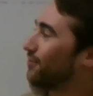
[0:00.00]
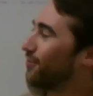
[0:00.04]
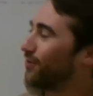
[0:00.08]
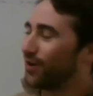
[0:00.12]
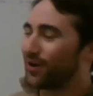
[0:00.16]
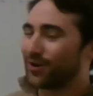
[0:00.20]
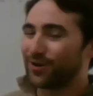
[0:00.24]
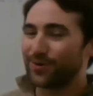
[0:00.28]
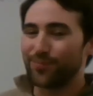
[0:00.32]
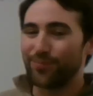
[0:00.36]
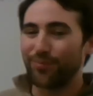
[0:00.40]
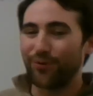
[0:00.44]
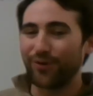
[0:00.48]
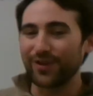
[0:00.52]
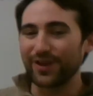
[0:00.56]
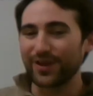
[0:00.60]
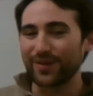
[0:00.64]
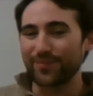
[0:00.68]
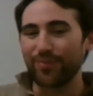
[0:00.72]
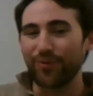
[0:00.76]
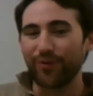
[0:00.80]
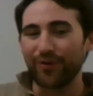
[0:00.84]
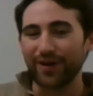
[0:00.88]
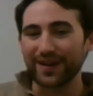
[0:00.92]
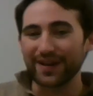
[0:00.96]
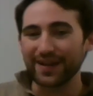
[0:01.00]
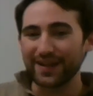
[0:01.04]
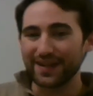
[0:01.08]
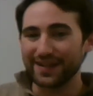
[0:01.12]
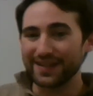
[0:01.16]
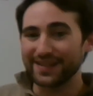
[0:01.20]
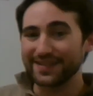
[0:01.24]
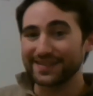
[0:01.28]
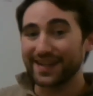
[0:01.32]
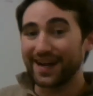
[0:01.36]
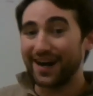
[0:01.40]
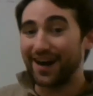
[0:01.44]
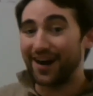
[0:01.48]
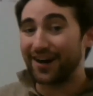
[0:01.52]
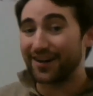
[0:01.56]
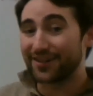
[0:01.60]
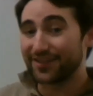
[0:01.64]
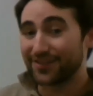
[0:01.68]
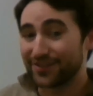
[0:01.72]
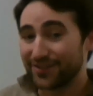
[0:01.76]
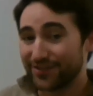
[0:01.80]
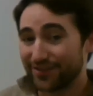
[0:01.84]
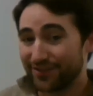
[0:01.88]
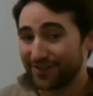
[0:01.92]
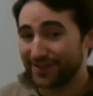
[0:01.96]
water, boiling point is
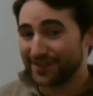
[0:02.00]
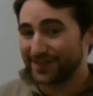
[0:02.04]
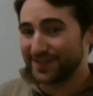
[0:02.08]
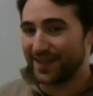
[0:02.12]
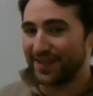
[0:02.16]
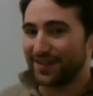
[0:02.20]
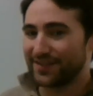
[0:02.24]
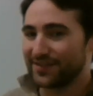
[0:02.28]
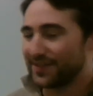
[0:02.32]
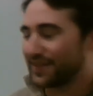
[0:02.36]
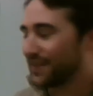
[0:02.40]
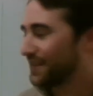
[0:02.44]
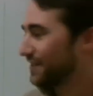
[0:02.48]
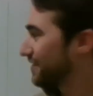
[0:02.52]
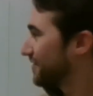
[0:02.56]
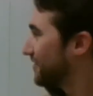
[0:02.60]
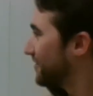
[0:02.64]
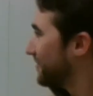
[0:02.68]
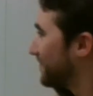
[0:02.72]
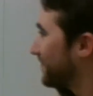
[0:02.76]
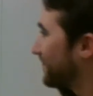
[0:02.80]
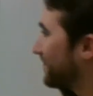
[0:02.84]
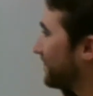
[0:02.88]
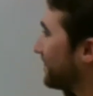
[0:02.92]
100 degrees Celsius.